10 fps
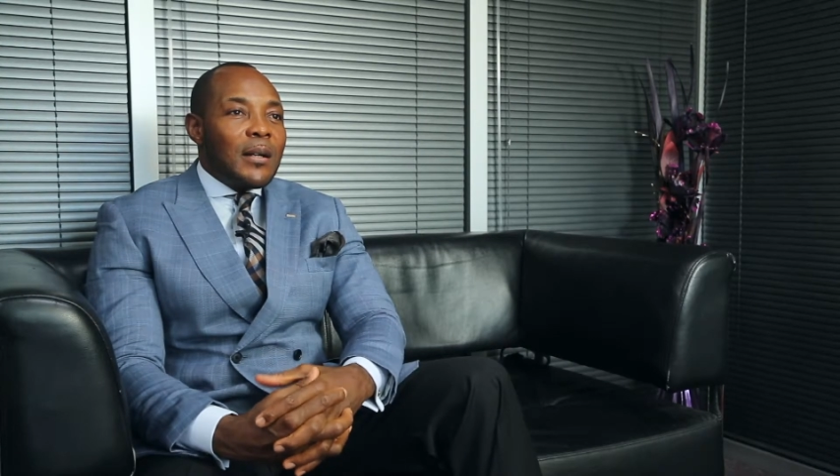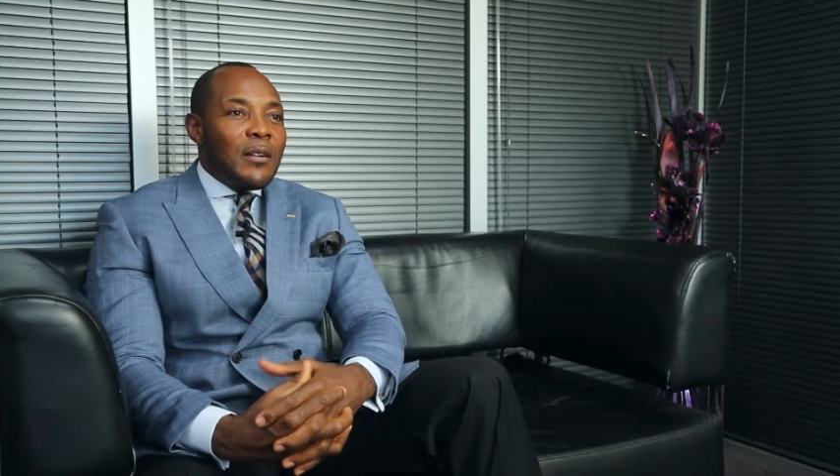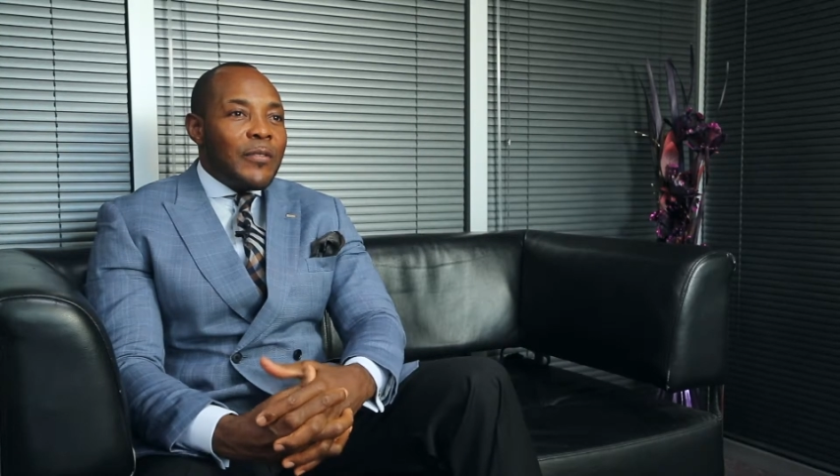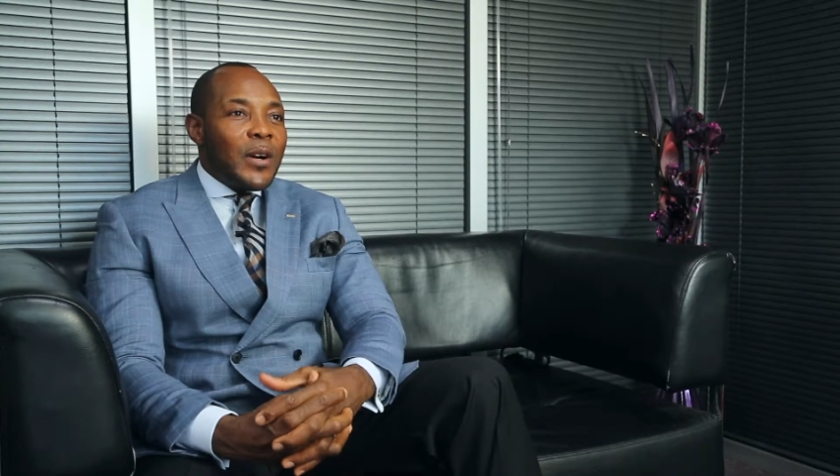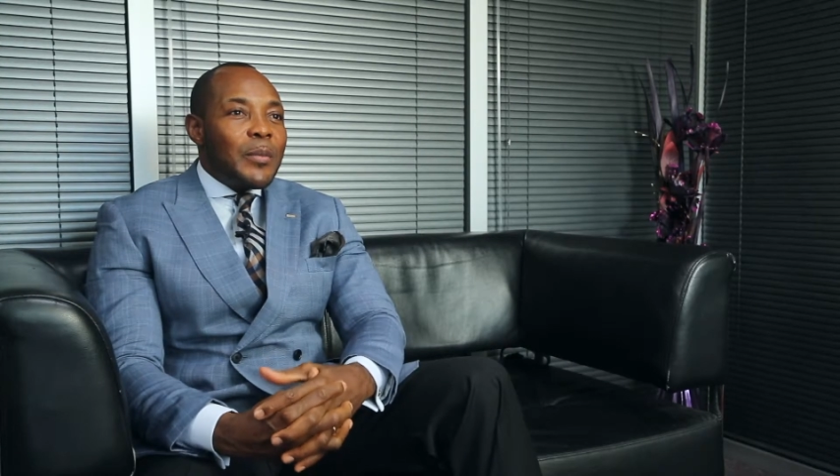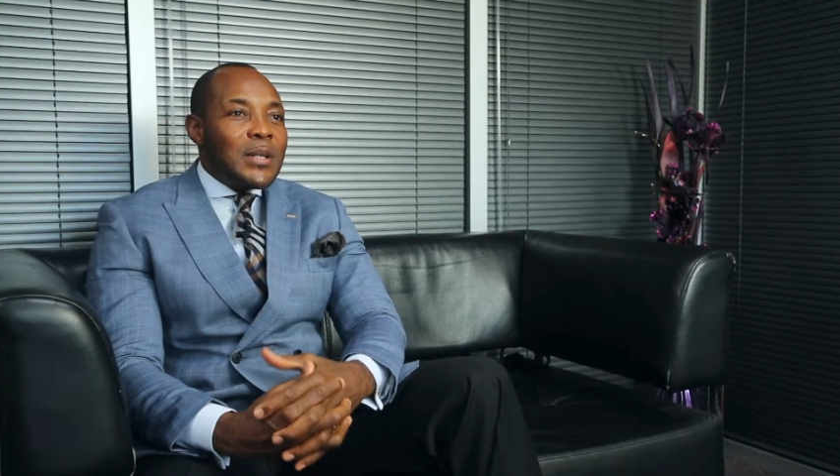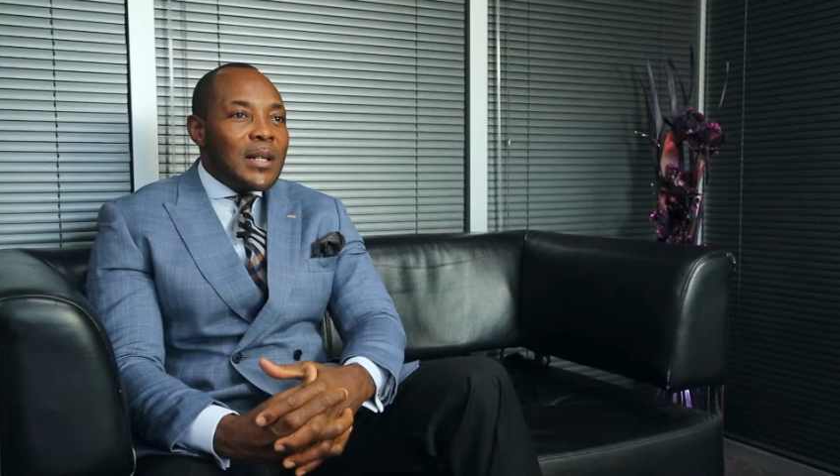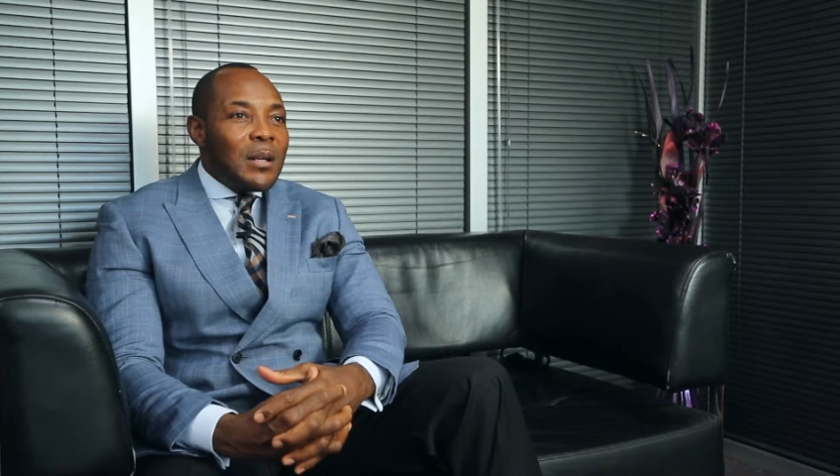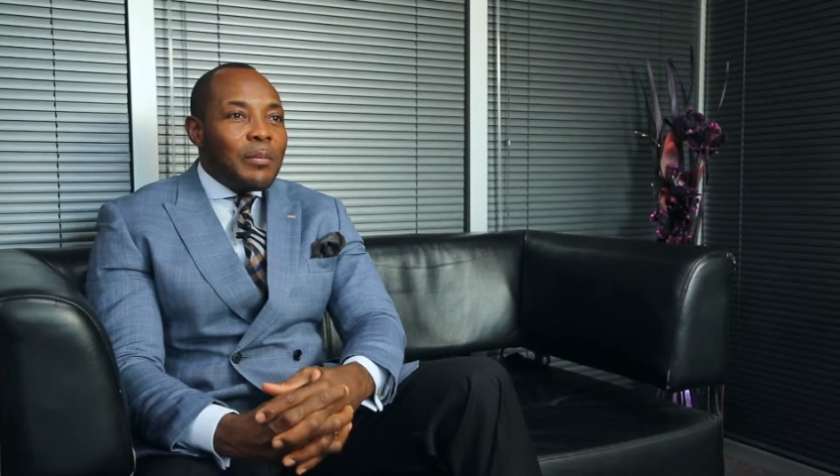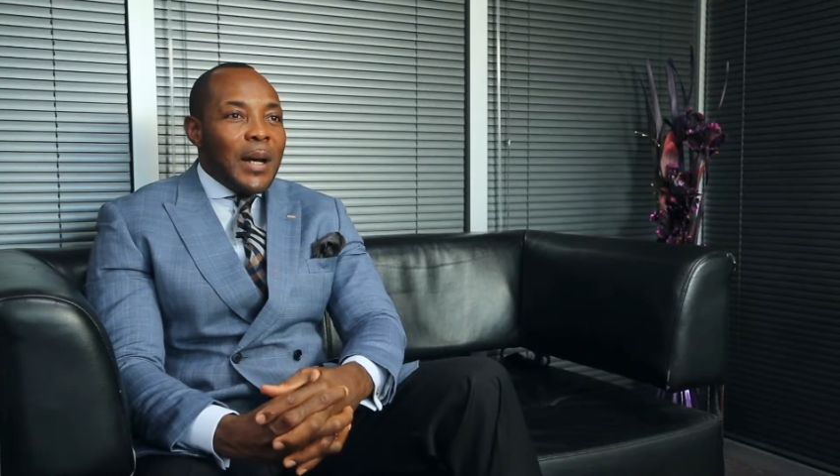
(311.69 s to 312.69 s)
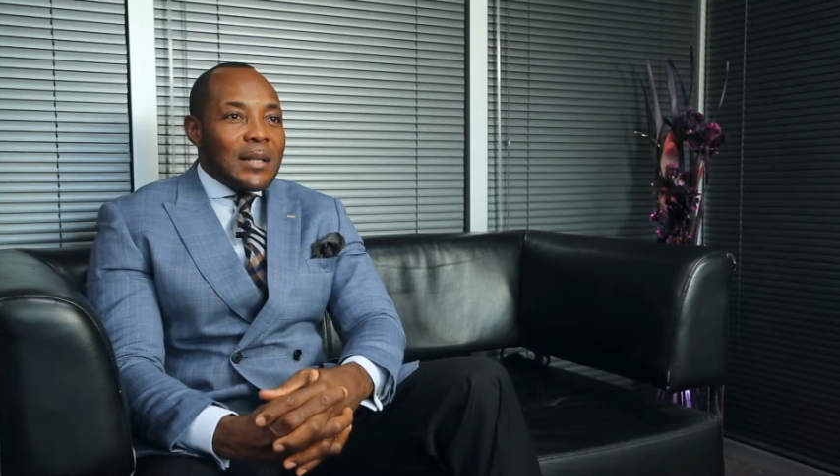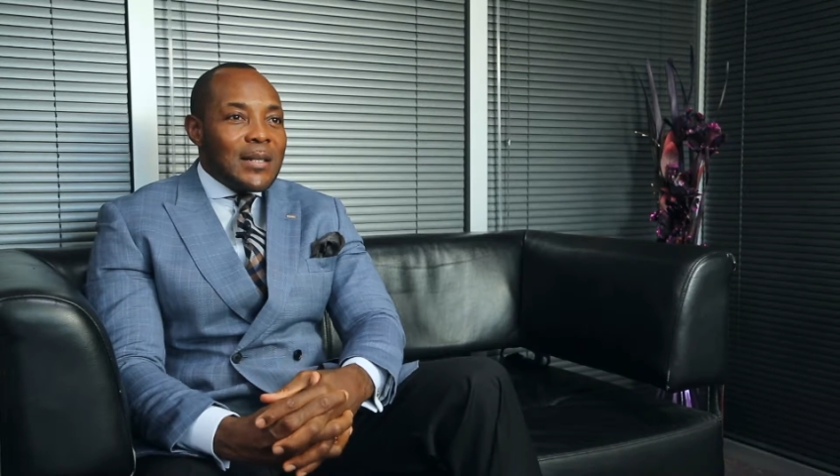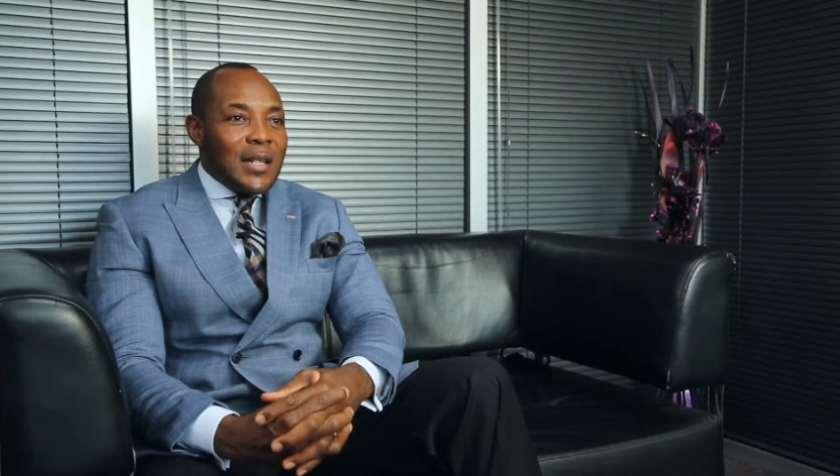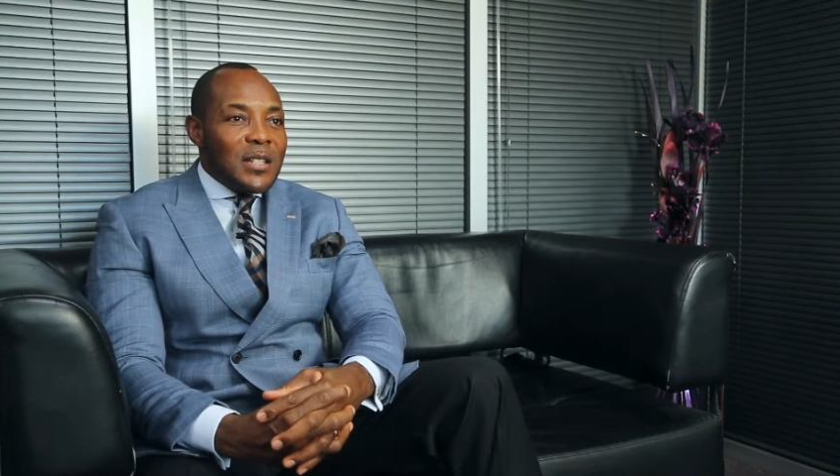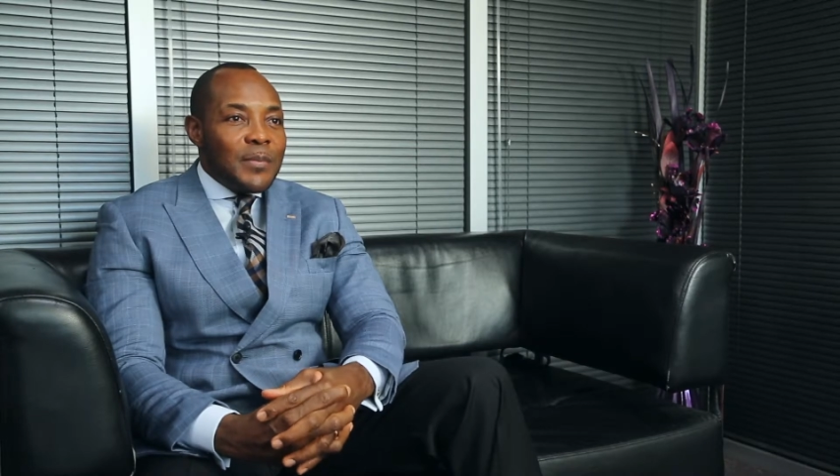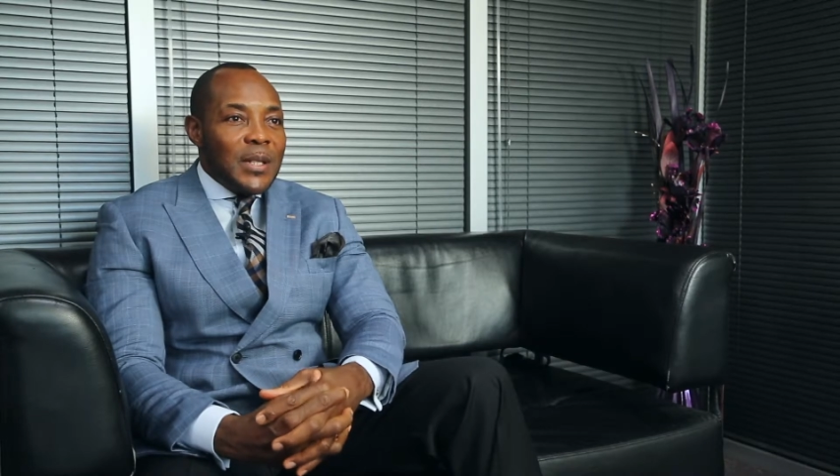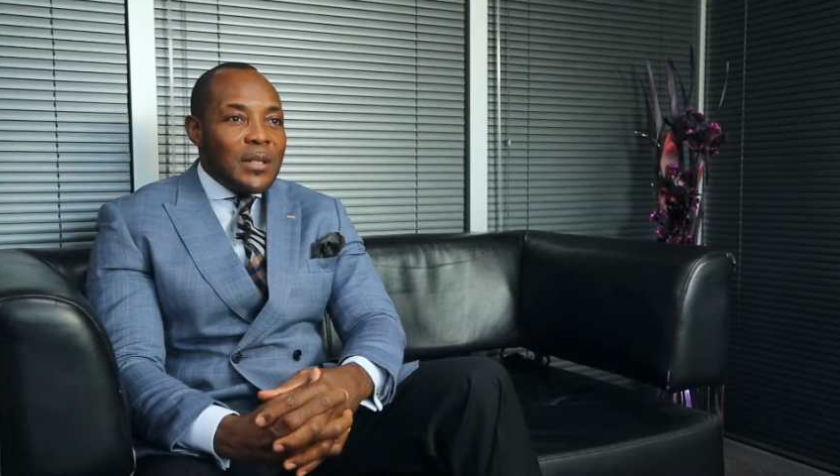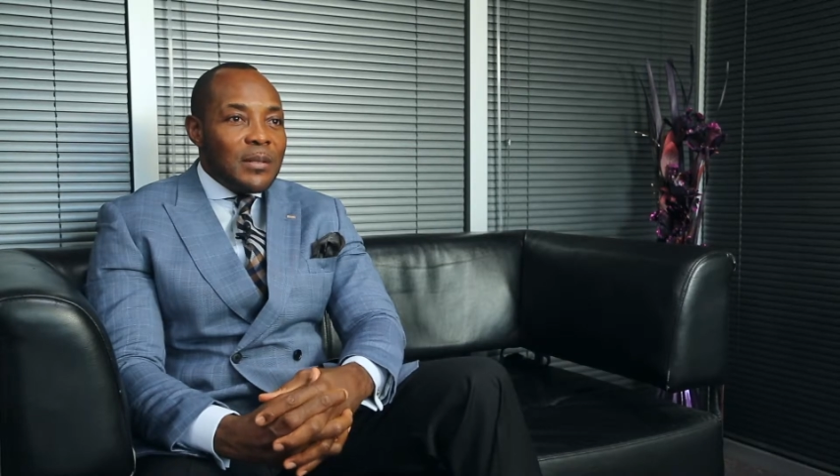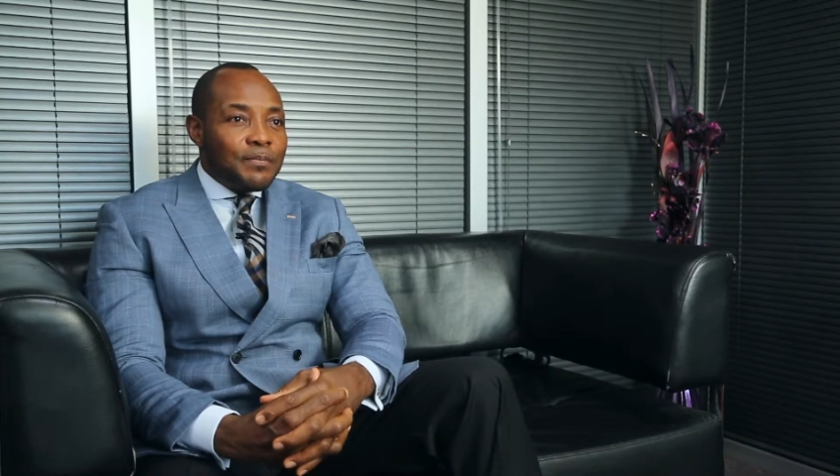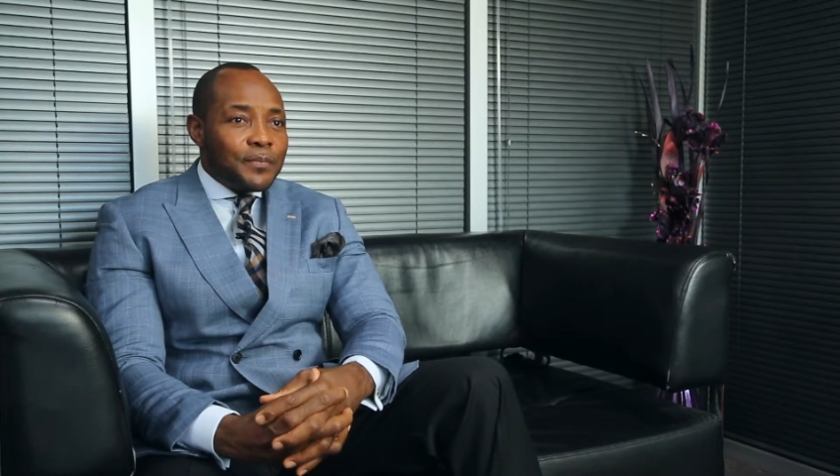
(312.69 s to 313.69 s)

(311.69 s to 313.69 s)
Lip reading: environmental impact assessment